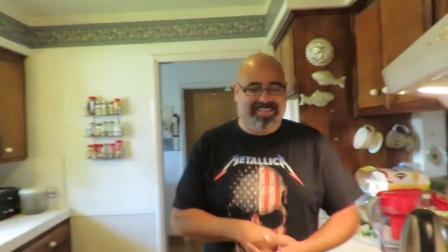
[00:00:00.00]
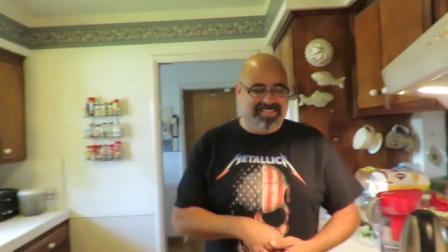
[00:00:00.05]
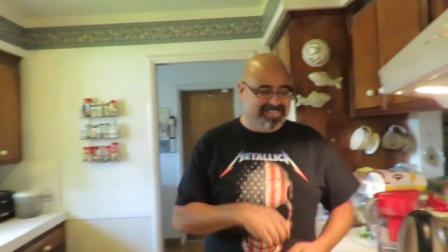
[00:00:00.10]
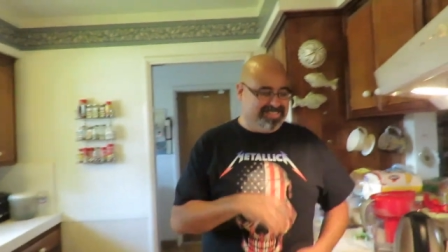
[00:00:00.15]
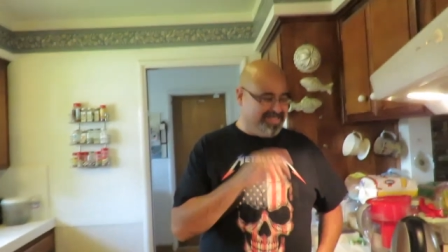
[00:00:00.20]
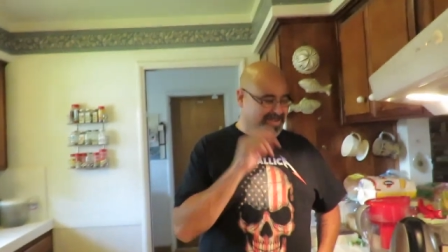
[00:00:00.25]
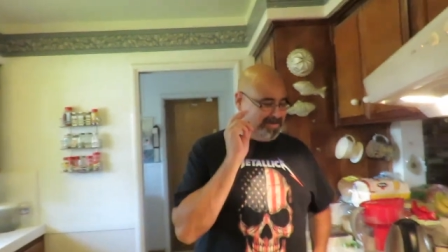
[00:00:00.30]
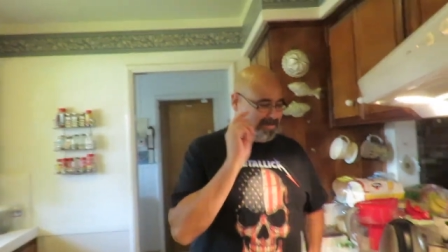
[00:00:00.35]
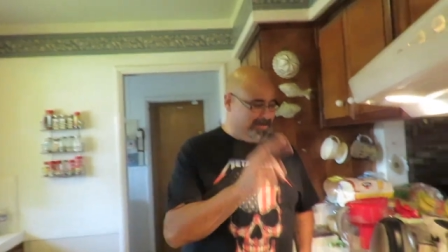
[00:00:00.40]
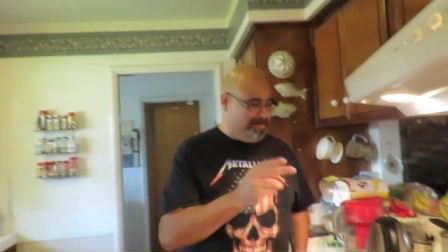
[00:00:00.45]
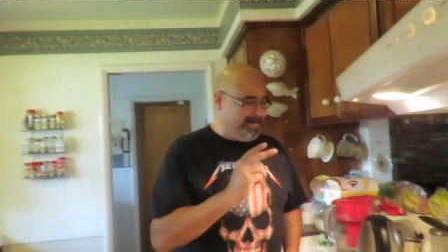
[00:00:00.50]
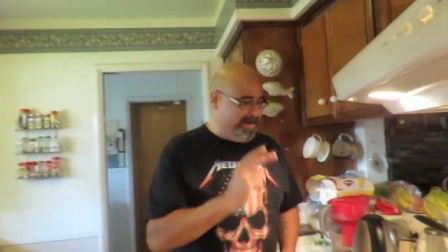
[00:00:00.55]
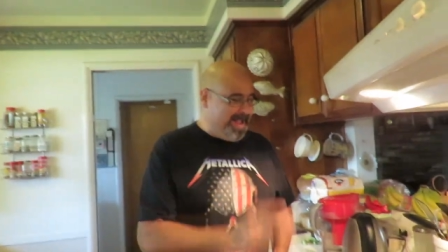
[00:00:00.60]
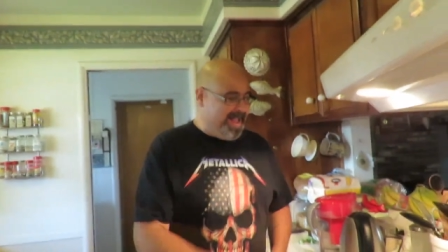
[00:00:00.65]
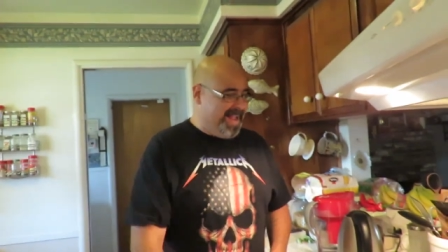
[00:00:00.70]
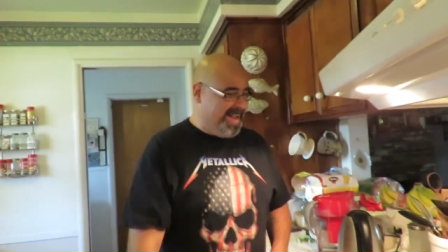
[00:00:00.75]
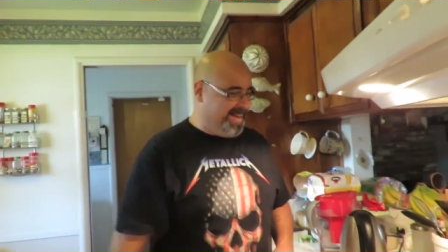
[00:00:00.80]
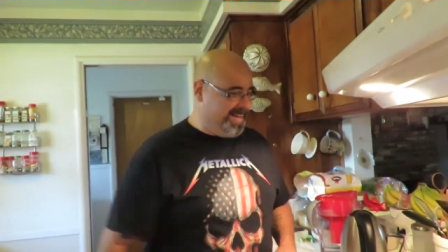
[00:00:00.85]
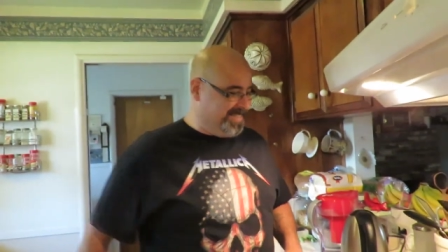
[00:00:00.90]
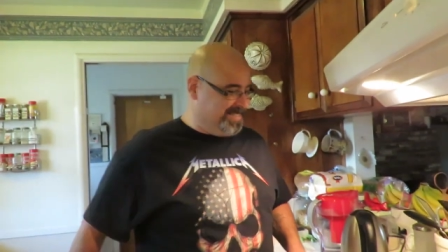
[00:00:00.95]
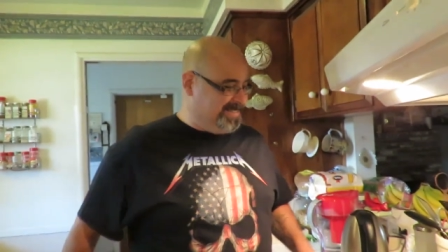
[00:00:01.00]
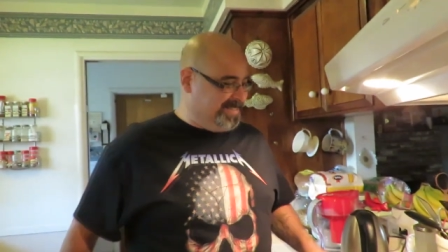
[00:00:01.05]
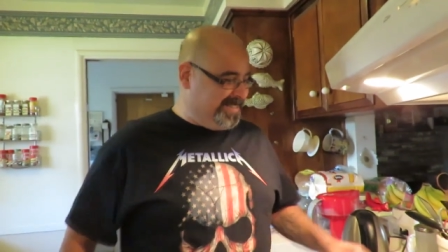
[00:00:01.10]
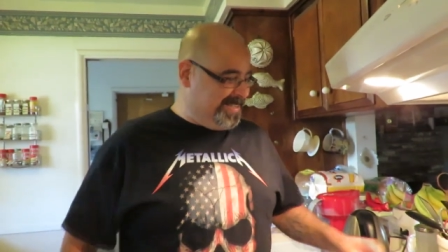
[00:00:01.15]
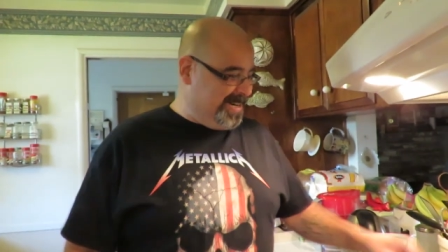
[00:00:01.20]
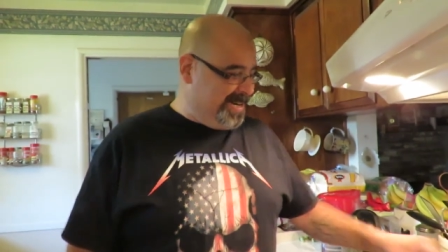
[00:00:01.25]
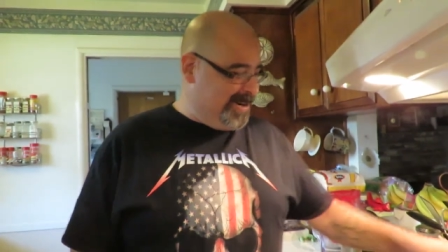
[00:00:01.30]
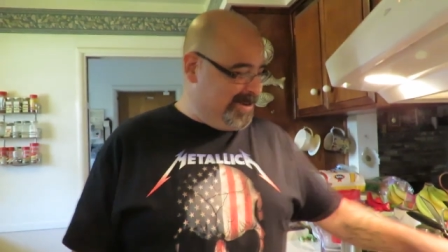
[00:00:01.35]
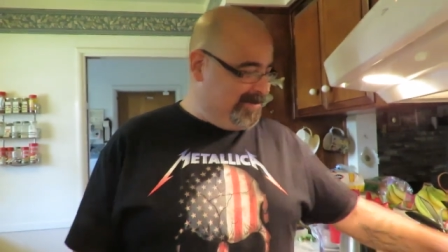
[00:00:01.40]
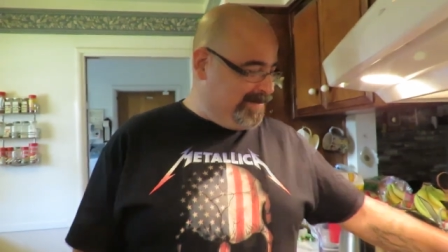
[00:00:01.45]
so we're back. Daddy's
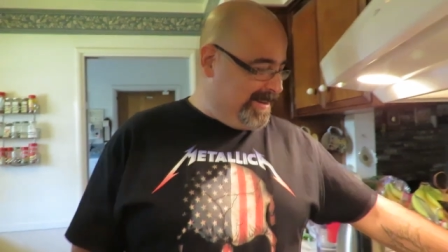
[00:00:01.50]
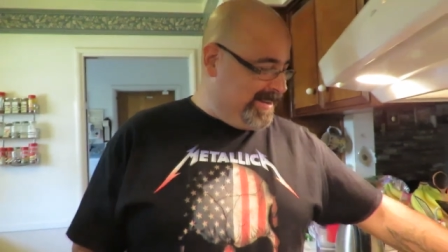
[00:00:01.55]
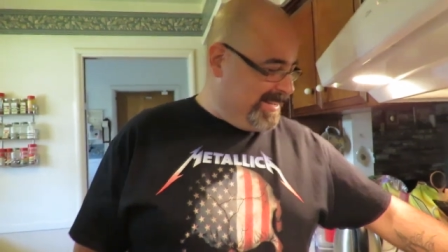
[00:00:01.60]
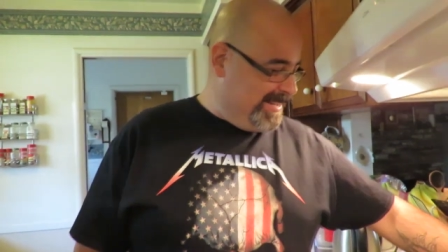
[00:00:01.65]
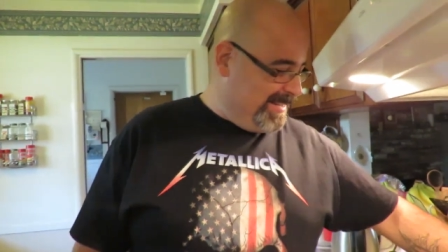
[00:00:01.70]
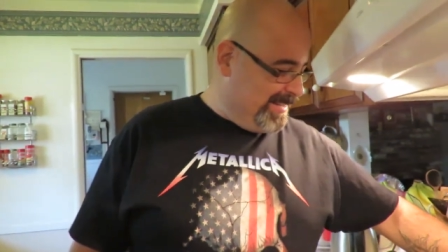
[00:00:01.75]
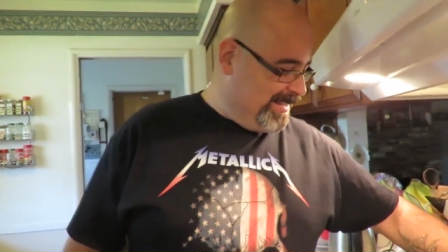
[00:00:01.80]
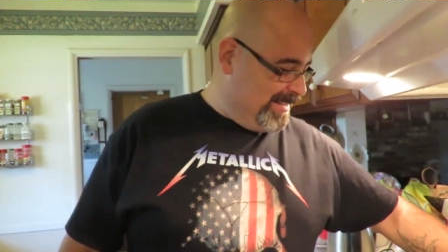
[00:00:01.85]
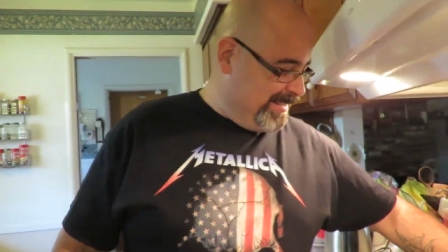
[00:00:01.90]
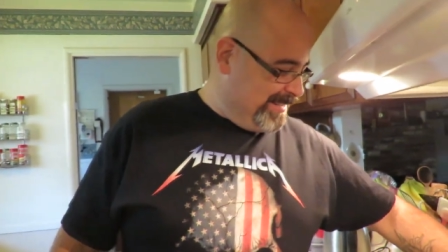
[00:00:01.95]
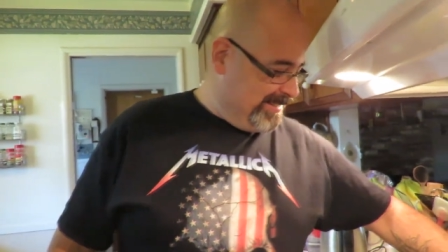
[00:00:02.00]
took care the of my, man.